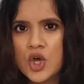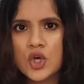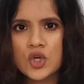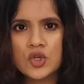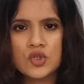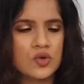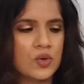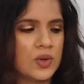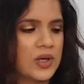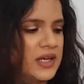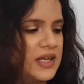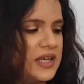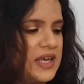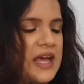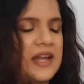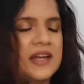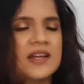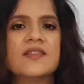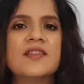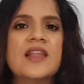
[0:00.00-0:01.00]
So
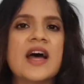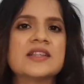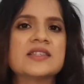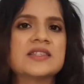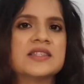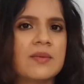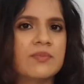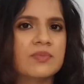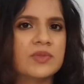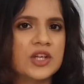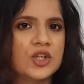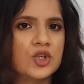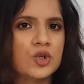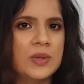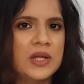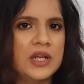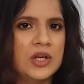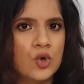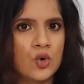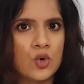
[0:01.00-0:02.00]
again, that's something to
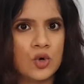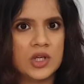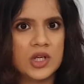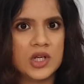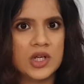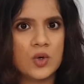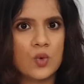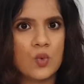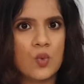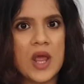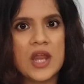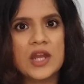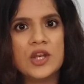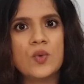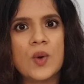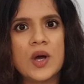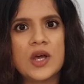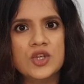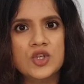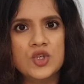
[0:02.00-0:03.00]
be noted when
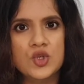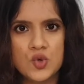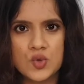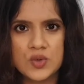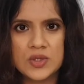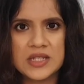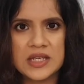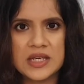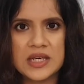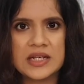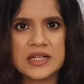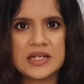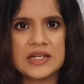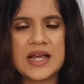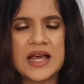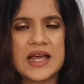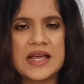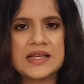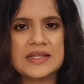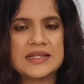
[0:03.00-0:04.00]
you are using it. It
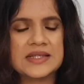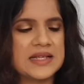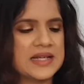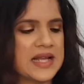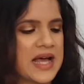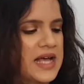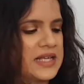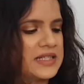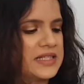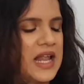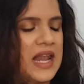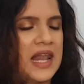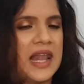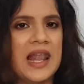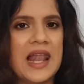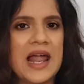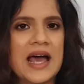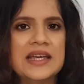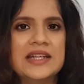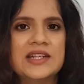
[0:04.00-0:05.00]
isn't as
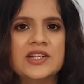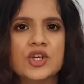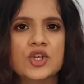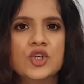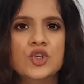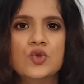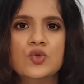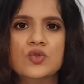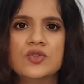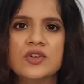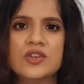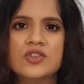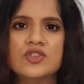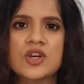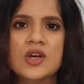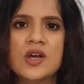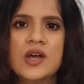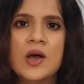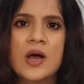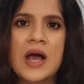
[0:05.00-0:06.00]
light usage
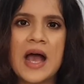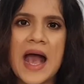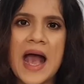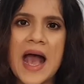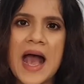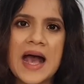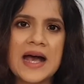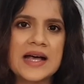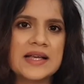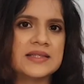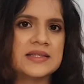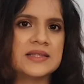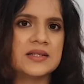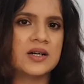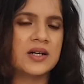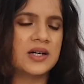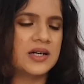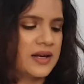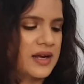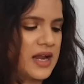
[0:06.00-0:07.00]
as
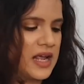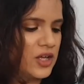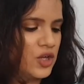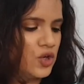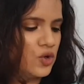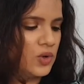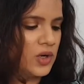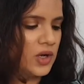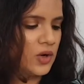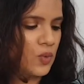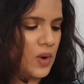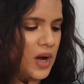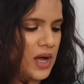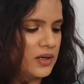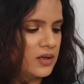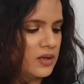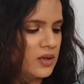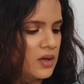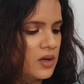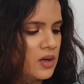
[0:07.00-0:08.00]
a regular
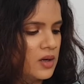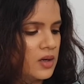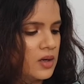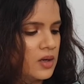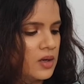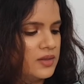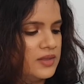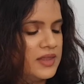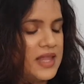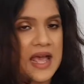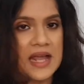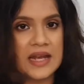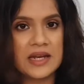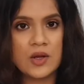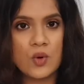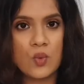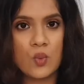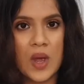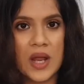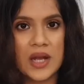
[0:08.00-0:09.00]
one. Then
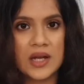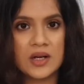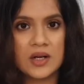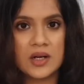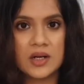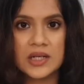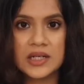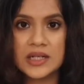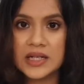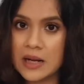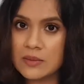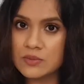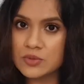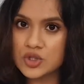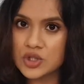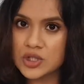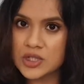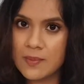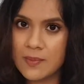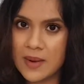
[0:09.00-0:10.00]
when it comes
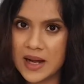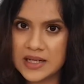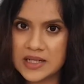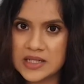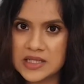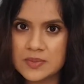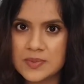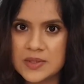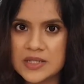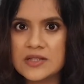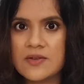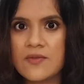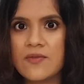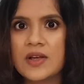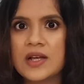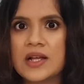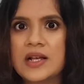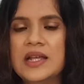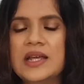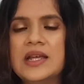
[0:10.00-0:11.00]
to the button
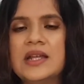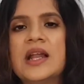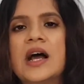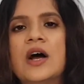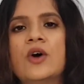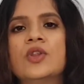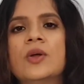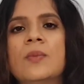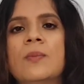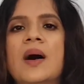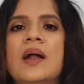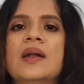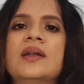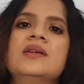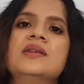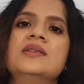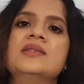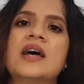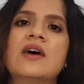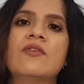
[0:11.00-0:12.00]
specifically, now the
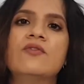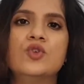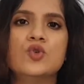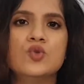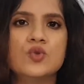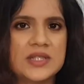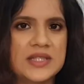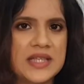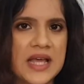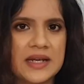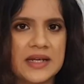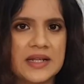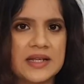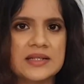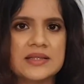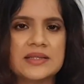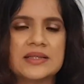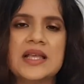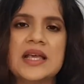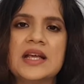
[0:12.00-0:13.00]
buttons have two
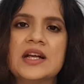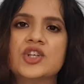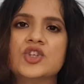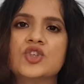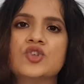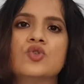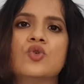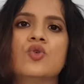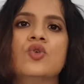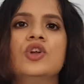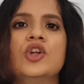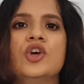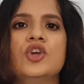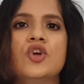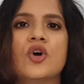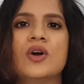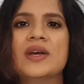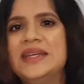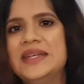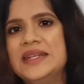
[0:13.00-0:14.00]
settings. They control
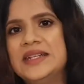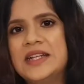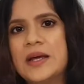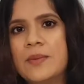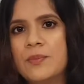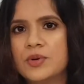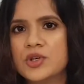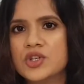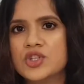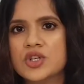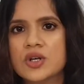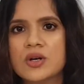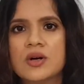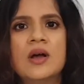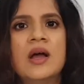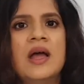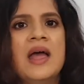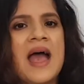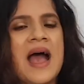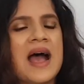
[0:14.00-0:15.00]
your heat temperature
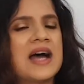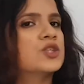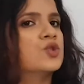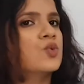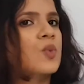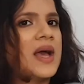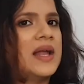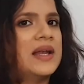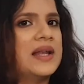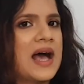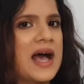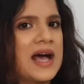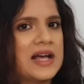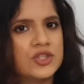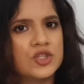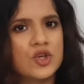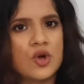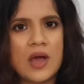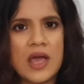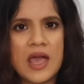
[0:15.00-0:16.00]
as well as
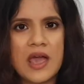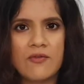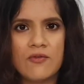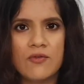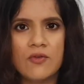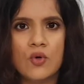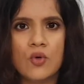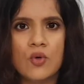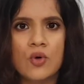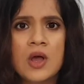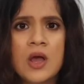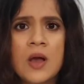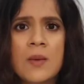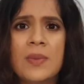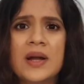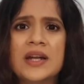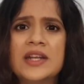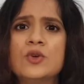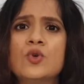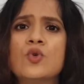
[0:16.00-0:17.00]
your airflow,
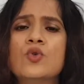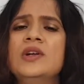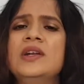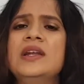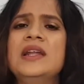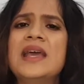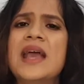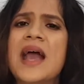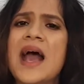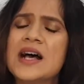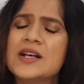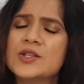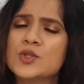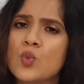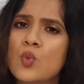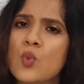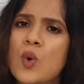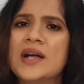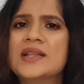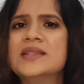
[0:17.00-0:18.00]
but it only has
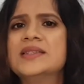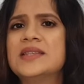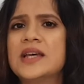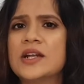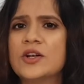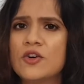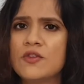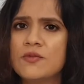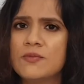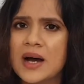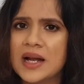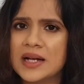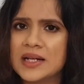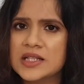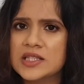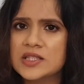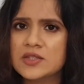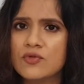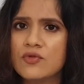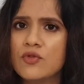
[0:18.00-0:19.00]
one set of
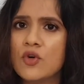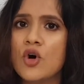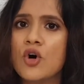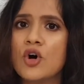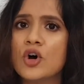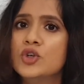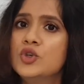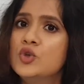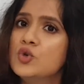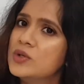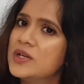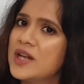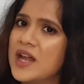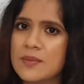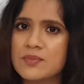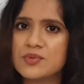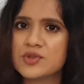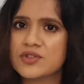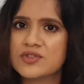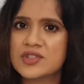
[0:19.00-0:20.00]
buttons for two
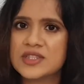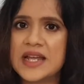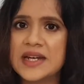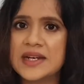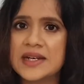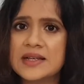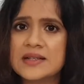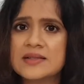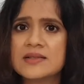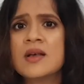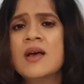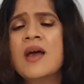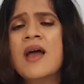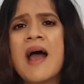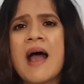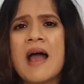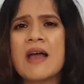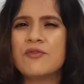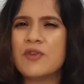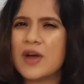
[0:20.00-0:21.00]
types of settings.
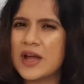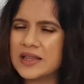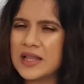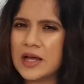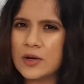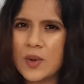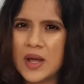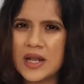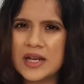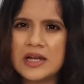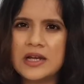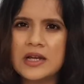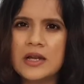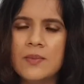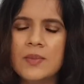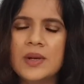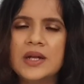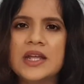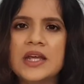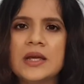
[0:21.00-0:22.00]
I find that very
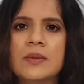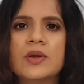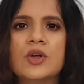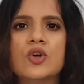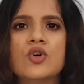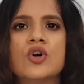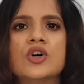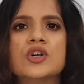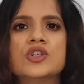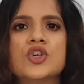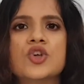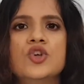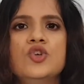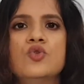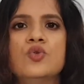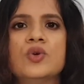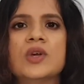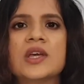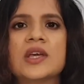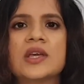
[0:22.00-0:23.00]
limiting because
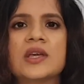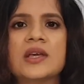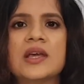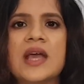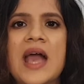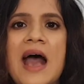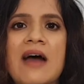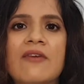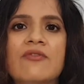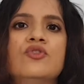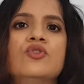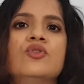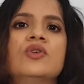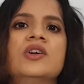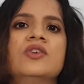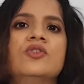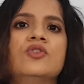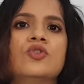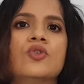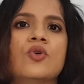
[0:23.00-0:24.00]
you have to
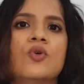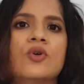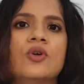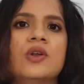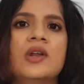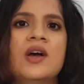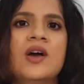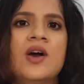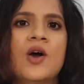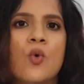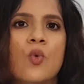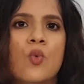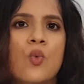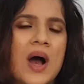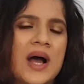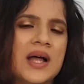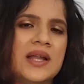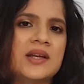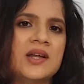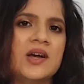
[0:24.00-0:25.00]
control
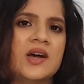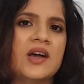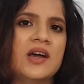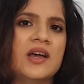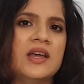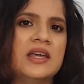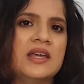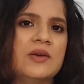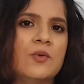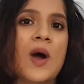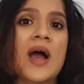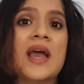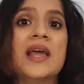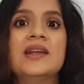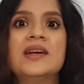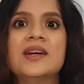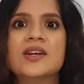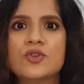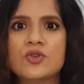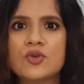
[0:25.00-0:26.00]
one while
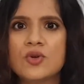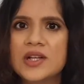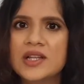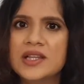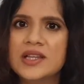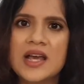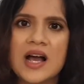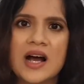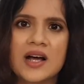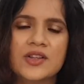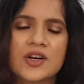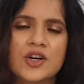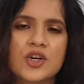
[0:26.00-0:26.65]
controlling the other.